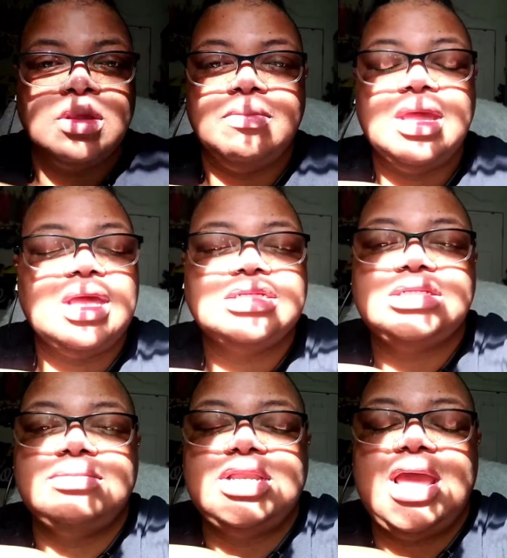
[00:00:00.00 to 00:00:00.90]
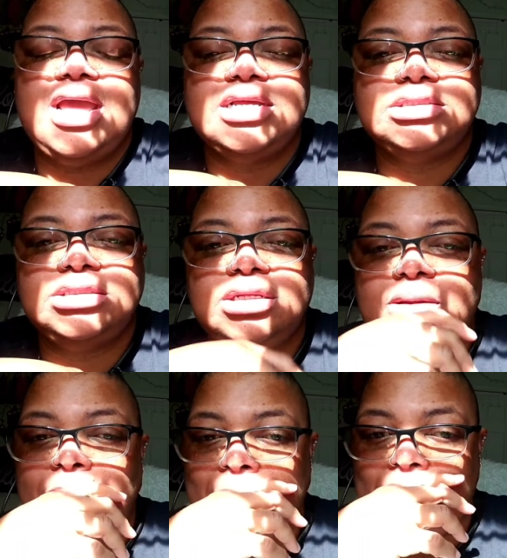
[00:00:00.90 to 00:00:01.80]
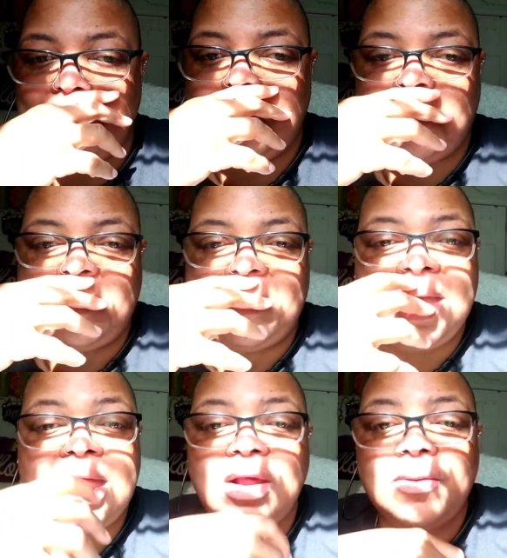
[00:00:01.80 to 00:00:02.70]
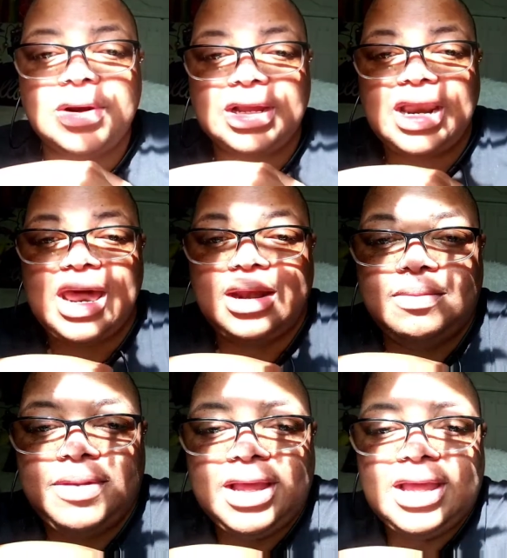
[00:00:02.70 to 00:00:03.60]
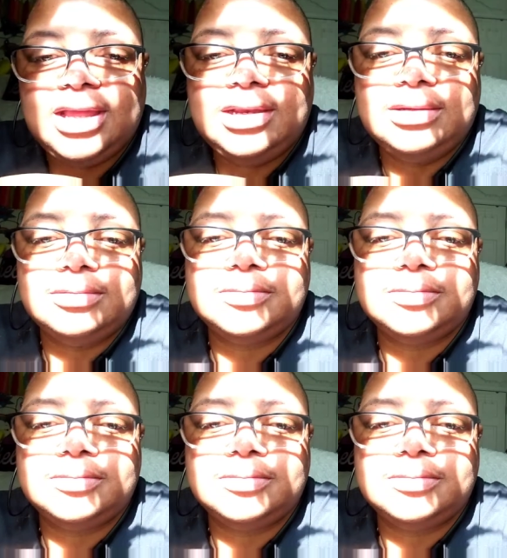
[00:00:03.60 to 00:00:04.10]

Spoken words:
because some days I don't want to get out of the bed.